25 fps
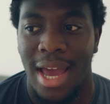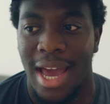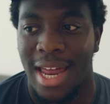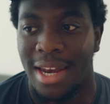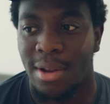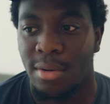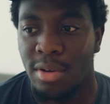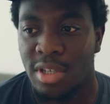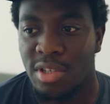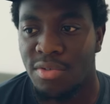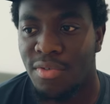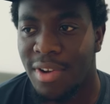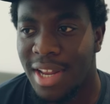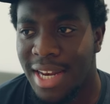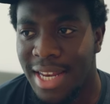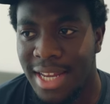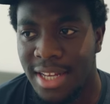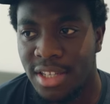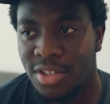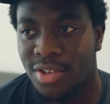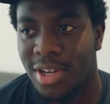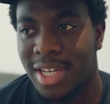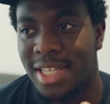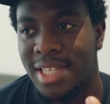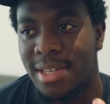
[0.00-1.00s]
And it was
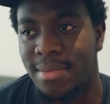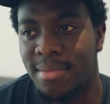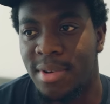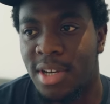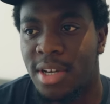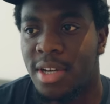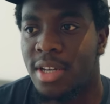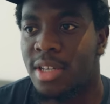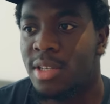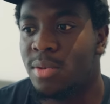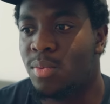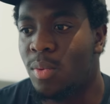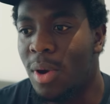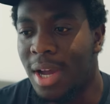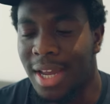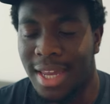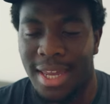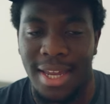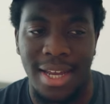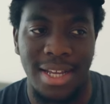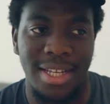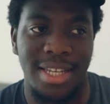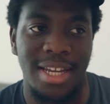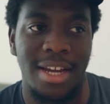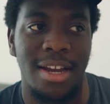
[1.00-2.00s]
really interesting because
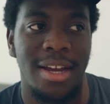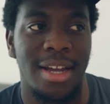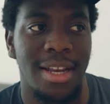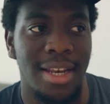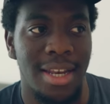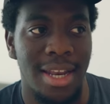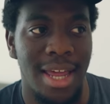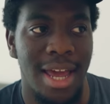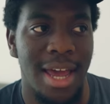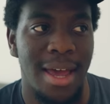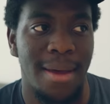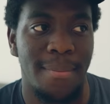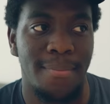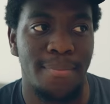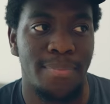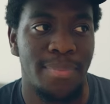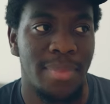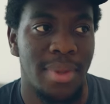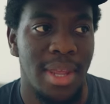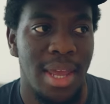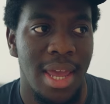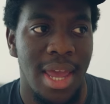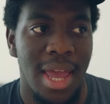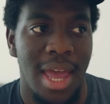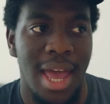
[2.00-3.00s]
working at Derek
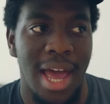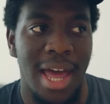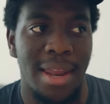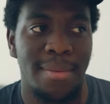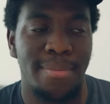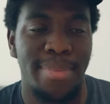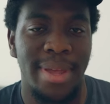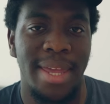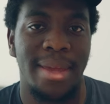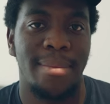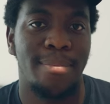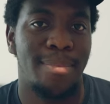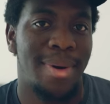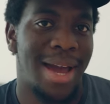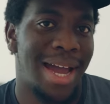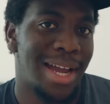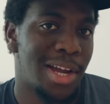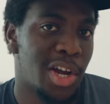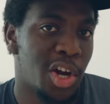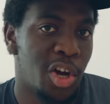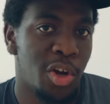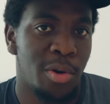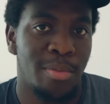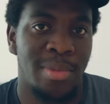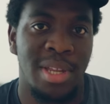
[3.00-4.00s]
Lam and being
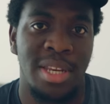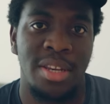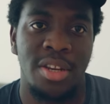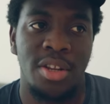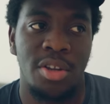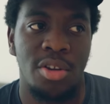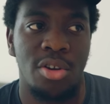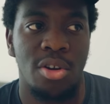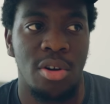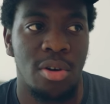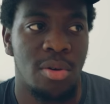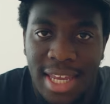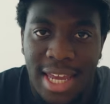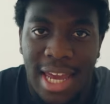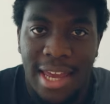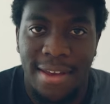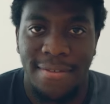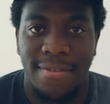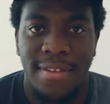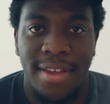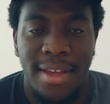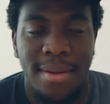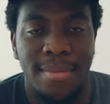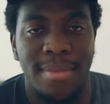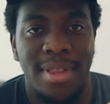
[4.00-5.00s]
back home in New York
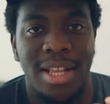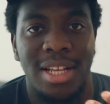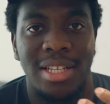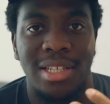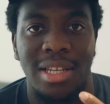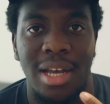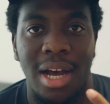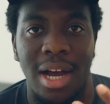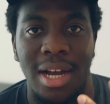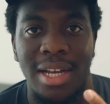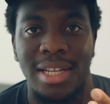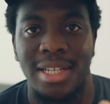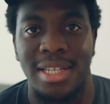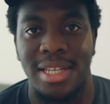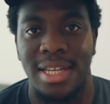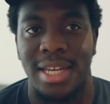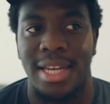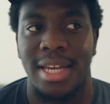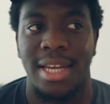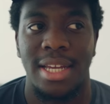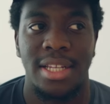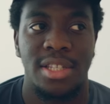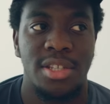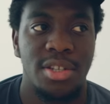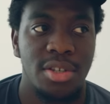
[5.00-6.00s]
gave him this
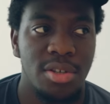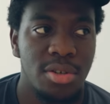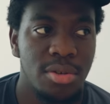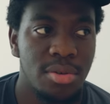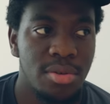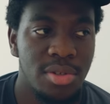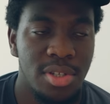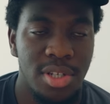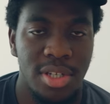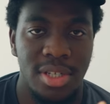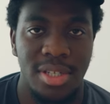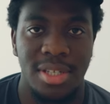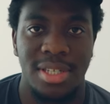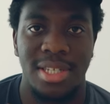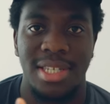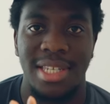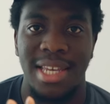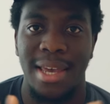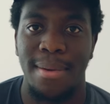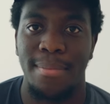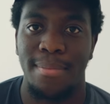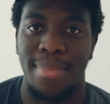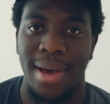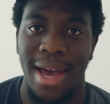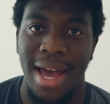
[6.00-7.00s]
idea to just
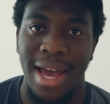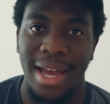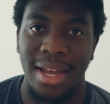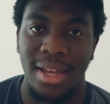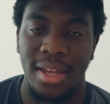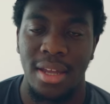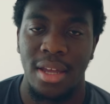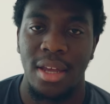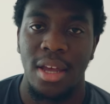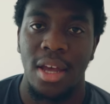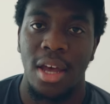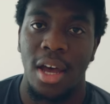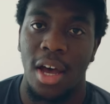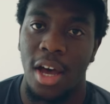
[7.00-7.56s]
sit back,